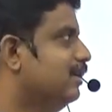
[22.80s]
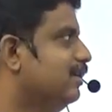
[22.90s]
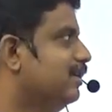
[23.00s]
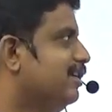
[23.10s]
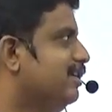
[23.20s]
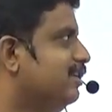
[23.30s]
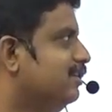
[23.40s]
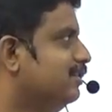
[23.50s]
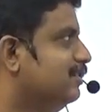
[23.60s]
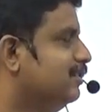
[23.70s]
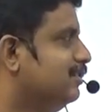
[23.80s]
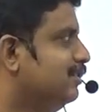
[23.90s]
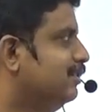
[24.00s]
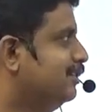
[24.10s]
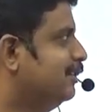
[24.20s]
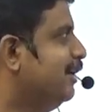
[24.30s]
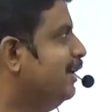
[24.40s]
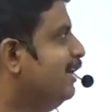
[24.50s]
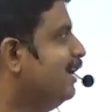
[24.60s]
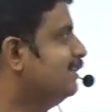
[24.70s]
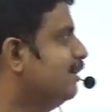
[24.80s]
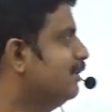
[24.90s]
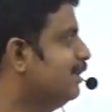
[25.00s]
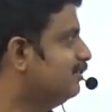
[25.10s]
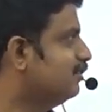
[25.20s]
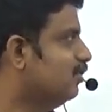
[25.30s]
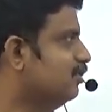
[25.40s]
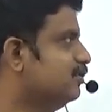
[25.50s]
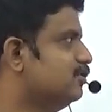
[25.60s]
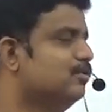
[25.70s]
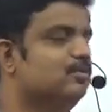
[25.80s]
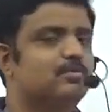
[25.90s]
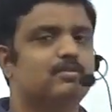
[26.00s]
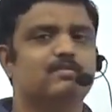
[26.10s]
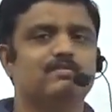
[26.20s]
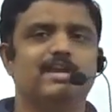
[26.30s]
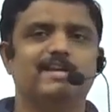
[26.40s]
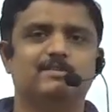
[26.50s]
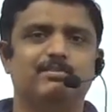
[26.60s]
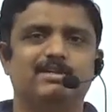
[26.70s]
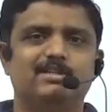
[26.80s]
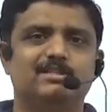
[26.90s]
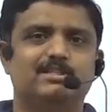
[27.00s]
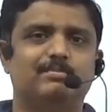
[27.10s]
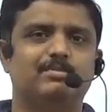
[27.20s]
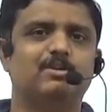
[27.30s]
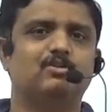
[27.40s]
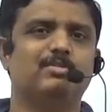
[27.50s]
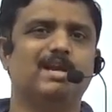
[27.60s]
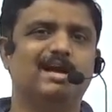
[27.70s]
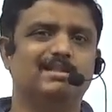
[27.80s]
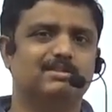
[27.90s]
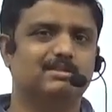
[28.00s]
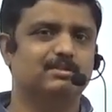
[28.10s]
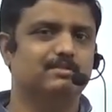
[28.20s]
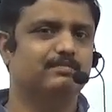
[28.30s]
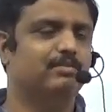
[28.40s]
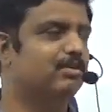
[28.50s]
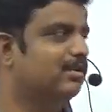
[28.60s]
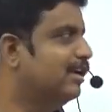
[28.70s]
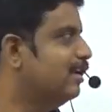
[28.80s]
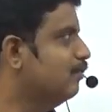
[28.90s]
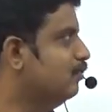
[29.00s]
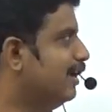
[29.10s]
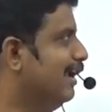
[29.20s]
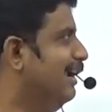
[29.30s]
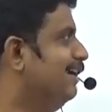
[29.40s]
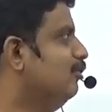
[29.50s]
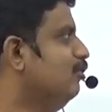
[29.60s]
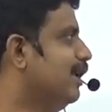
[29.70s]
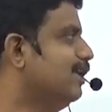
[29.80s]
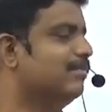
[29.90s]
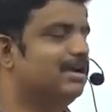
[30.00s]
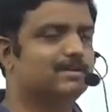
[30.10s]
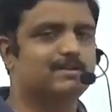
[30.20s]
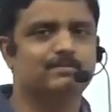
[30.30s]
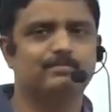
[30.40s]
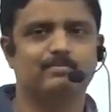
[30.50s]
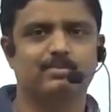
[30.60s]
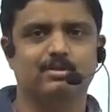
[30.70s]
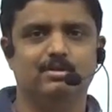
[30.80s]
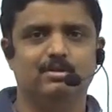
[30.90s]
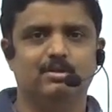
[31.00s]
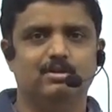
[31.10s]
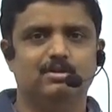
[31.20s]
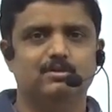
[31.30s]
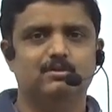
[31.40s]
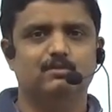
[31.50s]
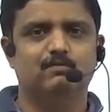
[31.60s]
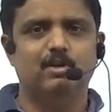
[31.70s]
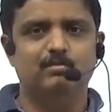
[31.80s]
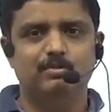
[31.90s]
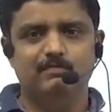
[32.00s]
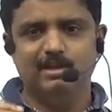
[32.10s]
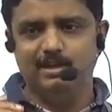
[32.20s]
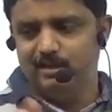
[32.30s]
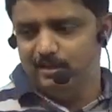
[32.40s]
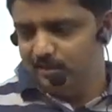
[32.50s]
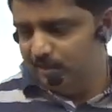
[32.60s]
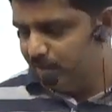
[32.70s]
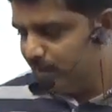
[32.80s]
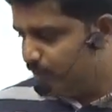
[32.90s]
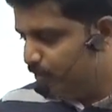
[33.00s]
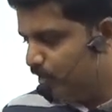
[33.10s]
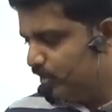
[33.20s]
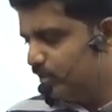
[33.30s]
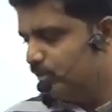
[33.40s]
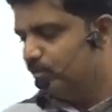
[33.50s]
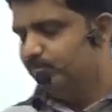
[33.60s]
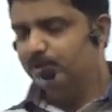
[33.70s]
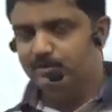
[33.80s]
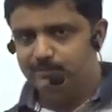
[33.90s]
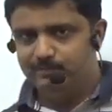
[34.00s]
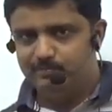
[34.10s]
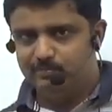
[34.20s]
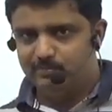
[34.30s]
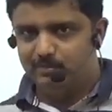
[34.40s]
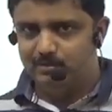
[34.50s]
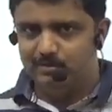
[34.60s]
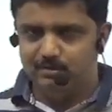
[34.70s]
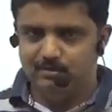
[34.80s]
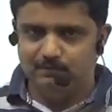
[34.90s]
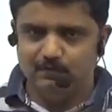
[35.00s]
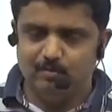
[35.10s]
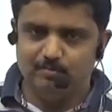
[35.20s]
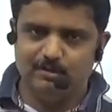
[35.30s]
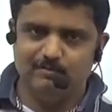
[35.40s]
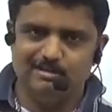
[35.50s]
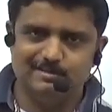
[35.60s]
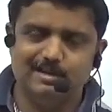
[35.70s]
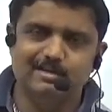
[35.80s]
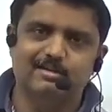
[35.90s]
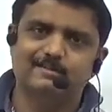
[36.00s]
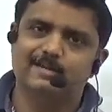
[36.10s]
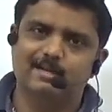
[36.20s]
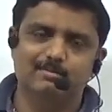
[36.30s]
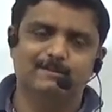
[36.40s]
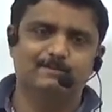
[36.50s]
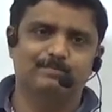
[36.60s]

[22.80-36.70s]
In CET examination also we expect this chapter to be asked for around 8 to 10 marks. One of the very important topic from 12th standard syllabus.